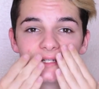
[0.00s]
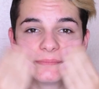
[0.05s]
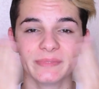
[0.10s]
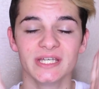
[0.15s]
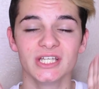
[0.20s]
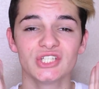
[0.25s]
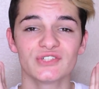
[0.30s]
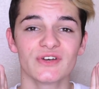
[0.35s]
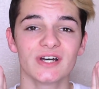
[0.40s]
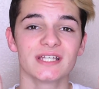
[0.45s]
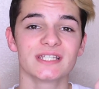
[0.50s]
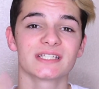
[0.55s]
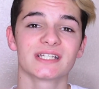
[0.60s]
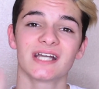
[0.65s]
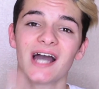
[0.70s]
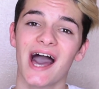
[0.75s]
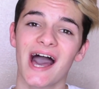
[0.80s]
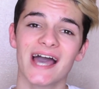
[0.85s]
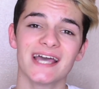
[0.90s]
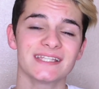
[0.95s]
your peach fuzz,
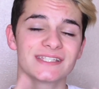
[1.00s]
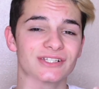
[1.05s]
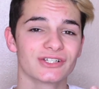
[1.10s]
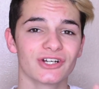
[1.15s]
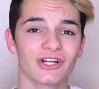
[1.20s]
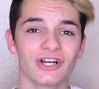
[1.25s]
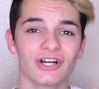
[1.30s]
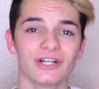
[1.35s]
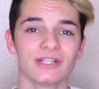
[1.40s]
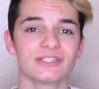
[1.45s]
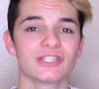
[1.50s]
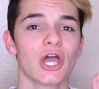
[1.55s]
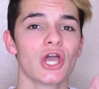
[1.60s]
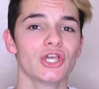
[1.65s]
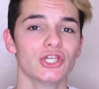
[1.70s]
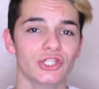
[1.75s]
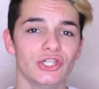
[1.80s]
guys, girls,